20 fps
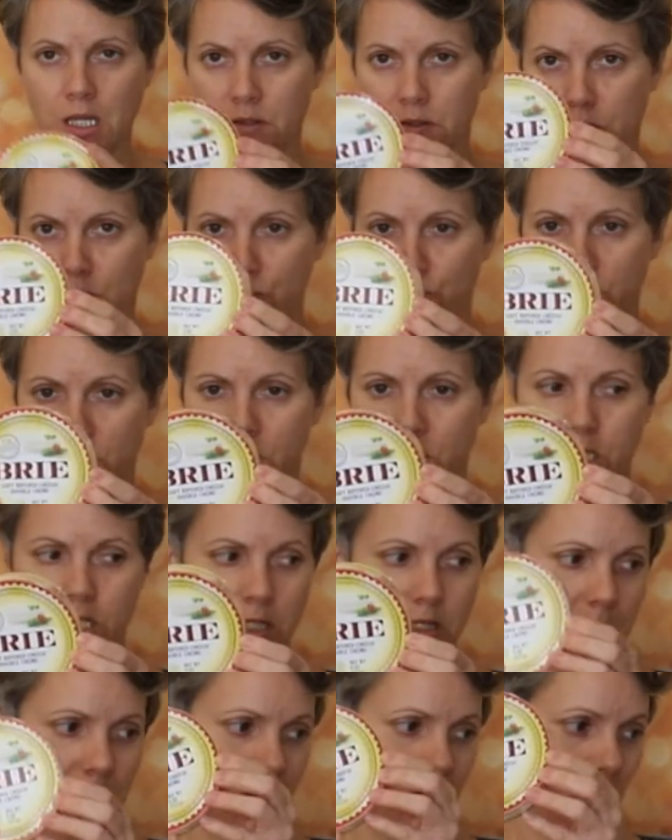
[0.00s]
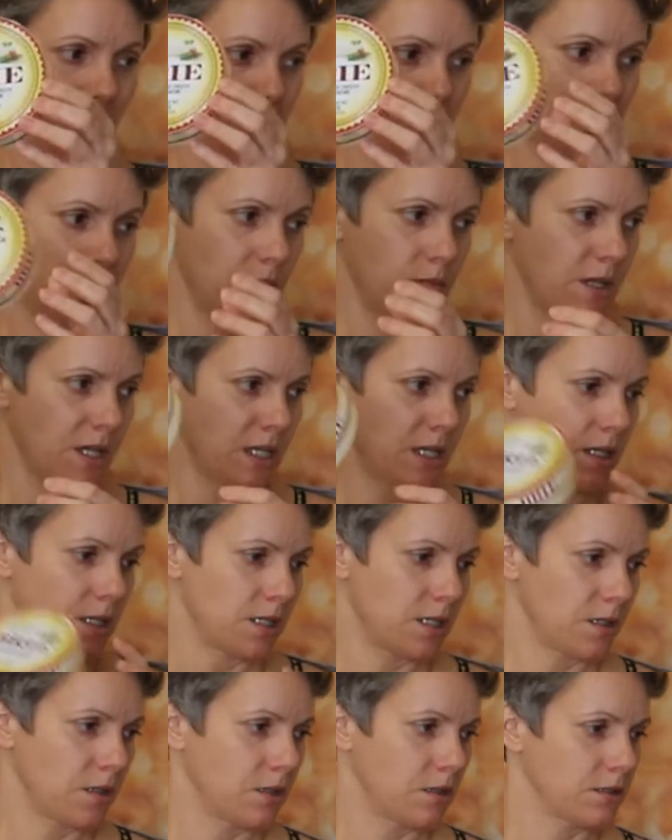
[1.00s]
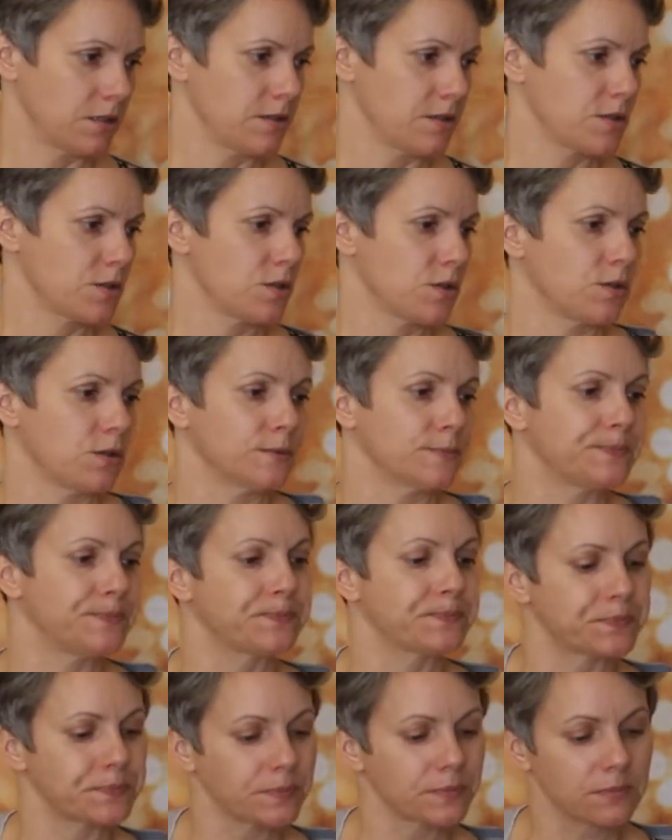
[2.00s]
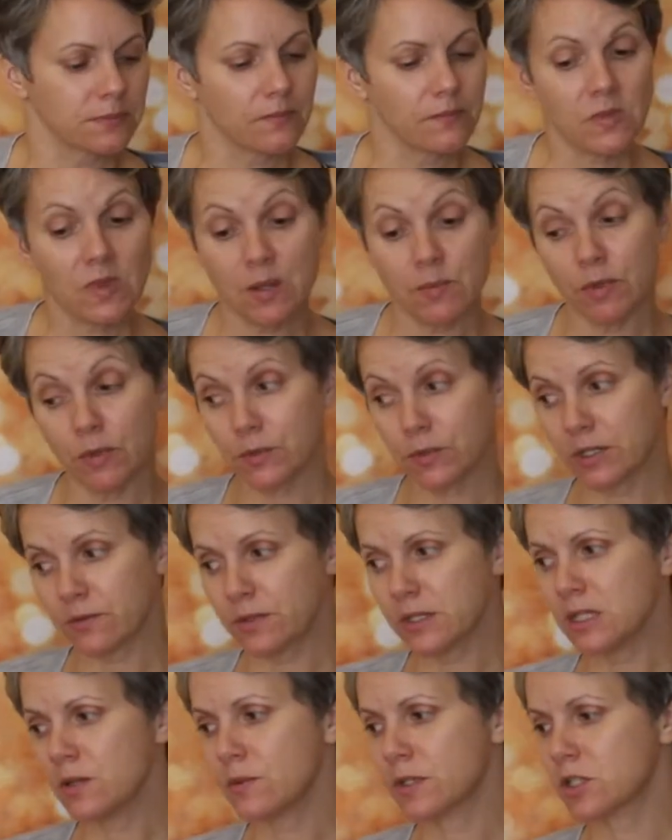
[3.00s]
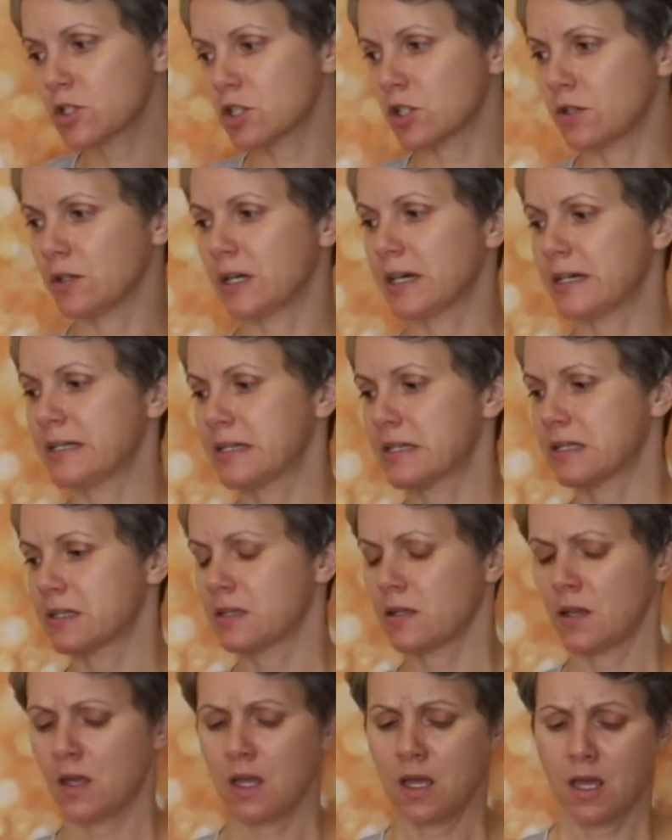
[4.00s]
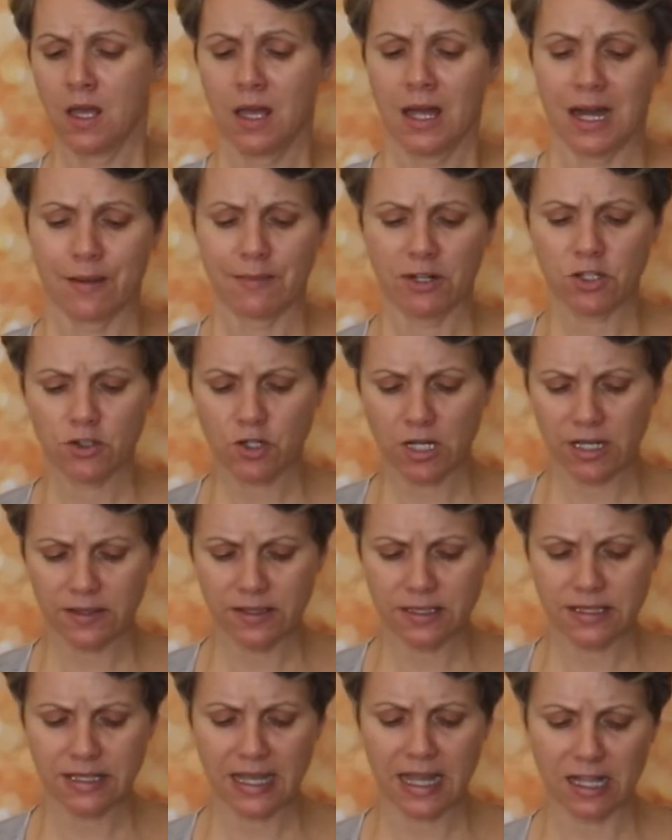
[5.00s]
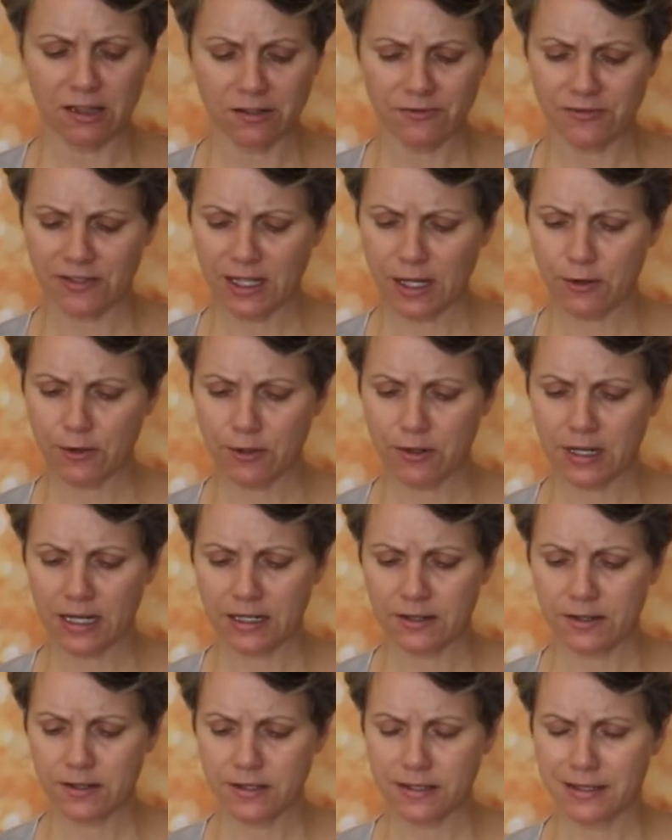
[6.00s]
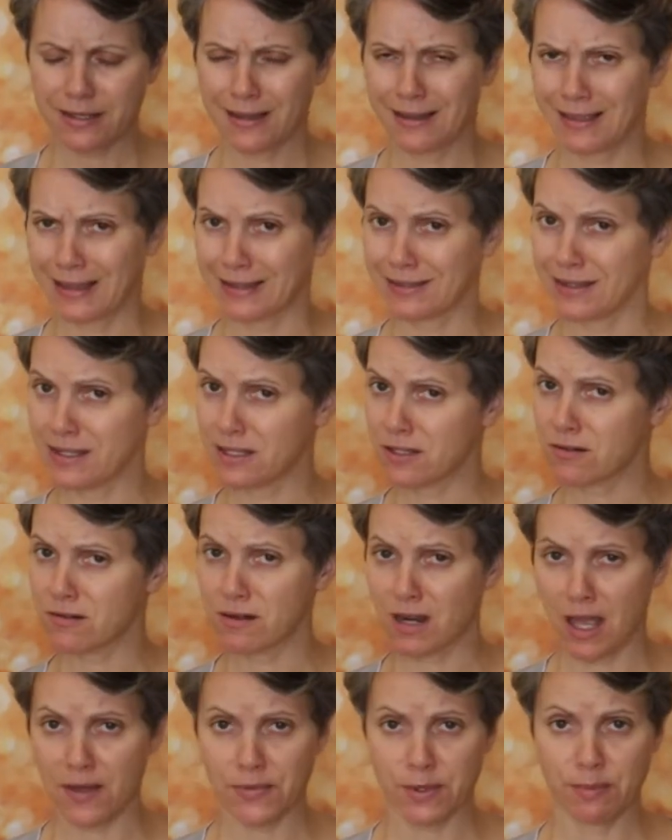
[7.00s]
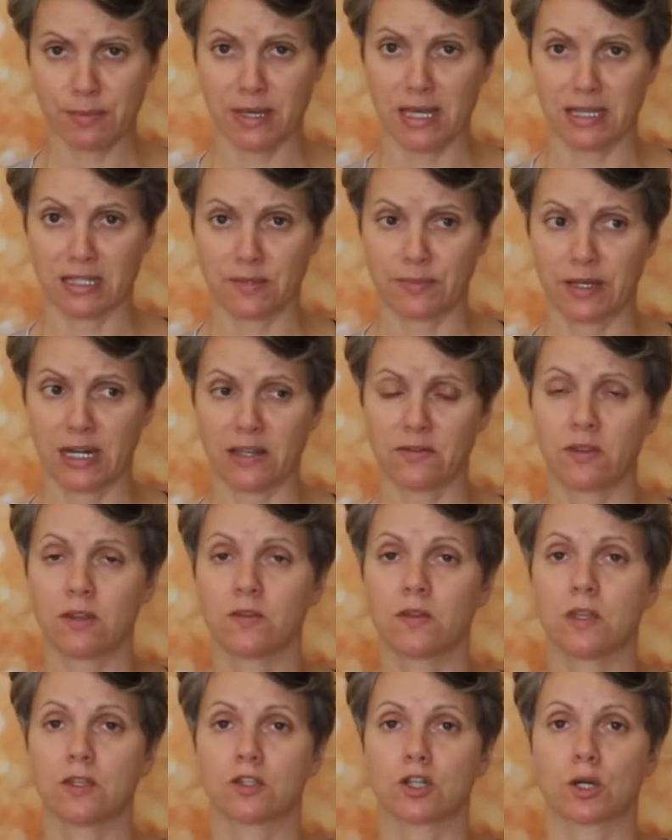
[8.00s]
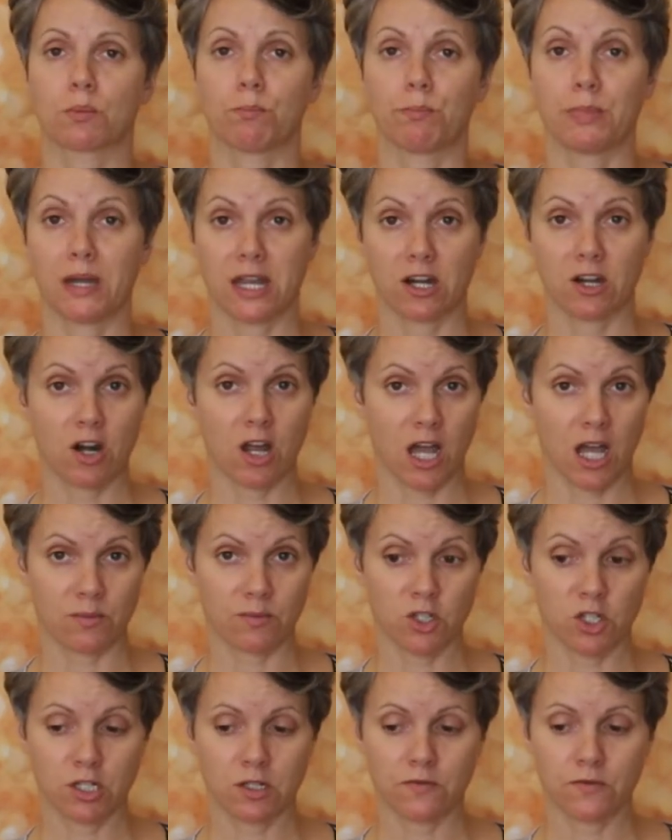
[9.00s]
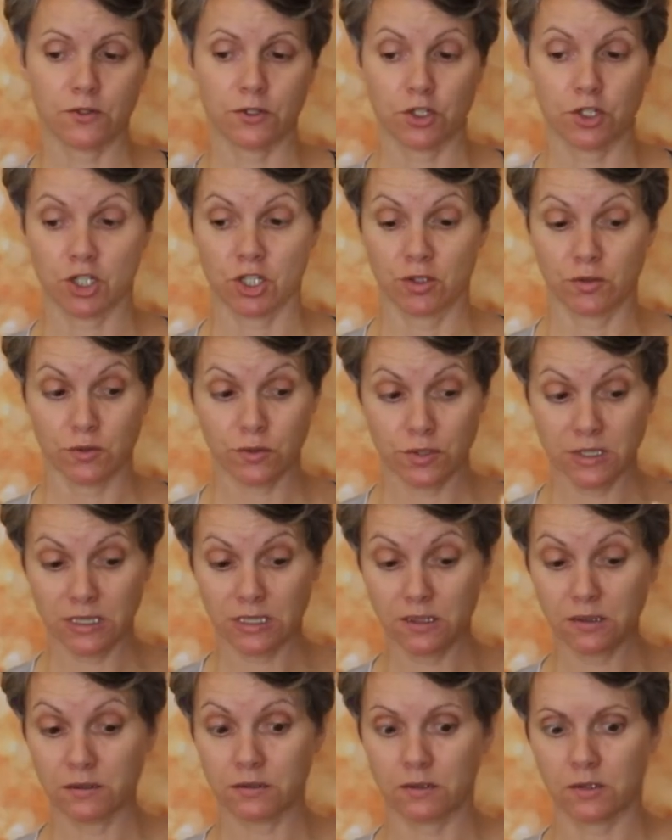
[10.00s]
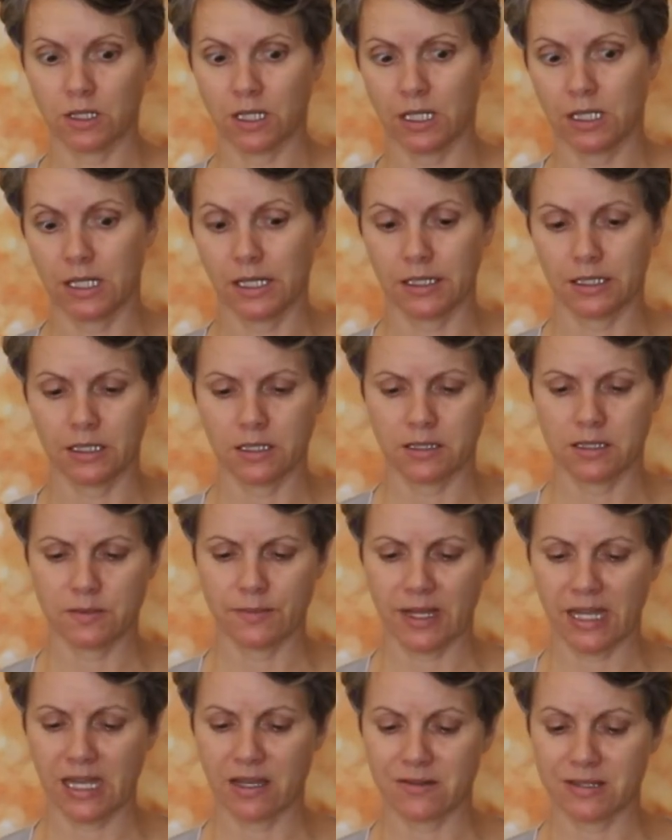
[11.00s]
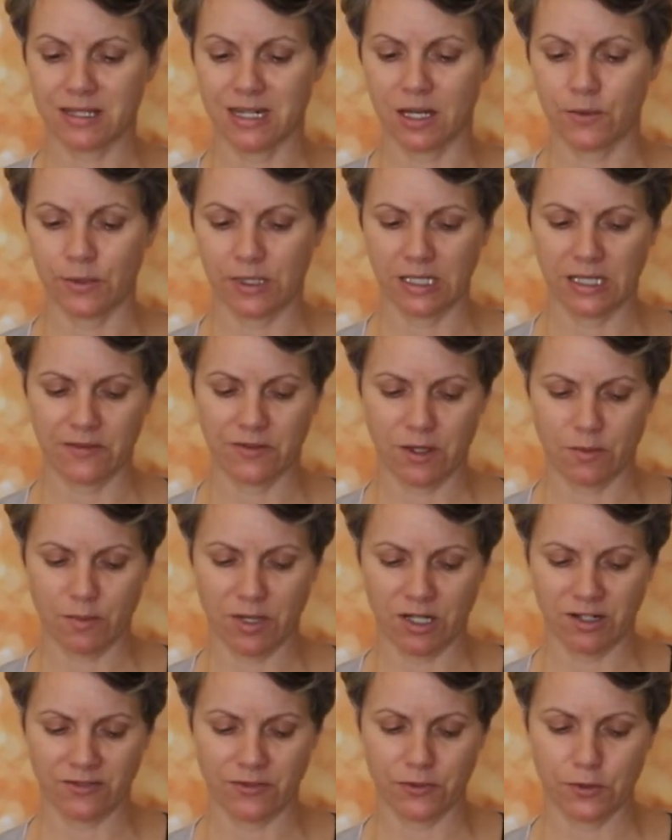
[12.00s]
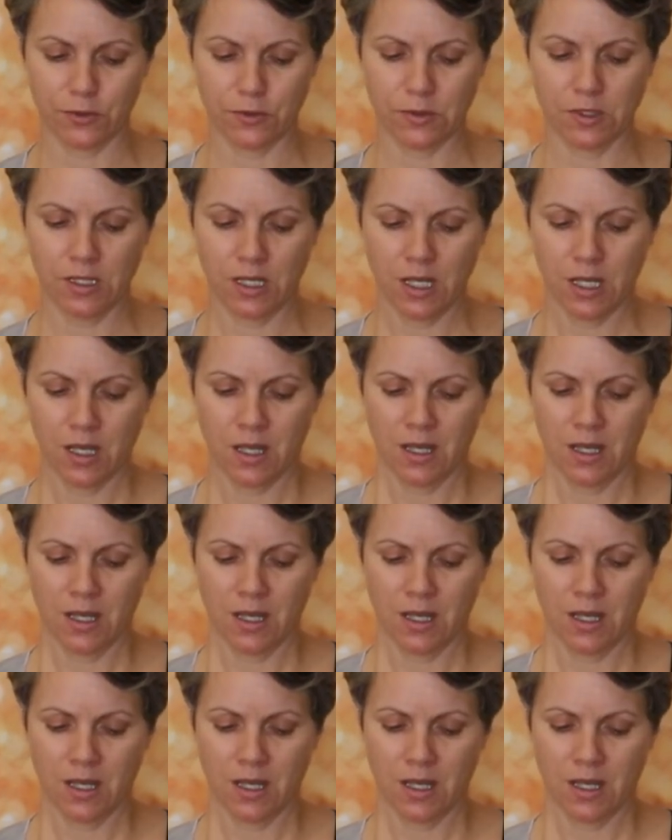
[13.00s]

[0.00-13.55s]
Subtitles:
This brie cheese is awesome. I get it at Aldi too. But what I really want to show you guys is I'm going to try these cauliflower crackers. Like, these are not the best, but I think these are a better option for children. So I got a lot of kids in my house and I want to give them better food.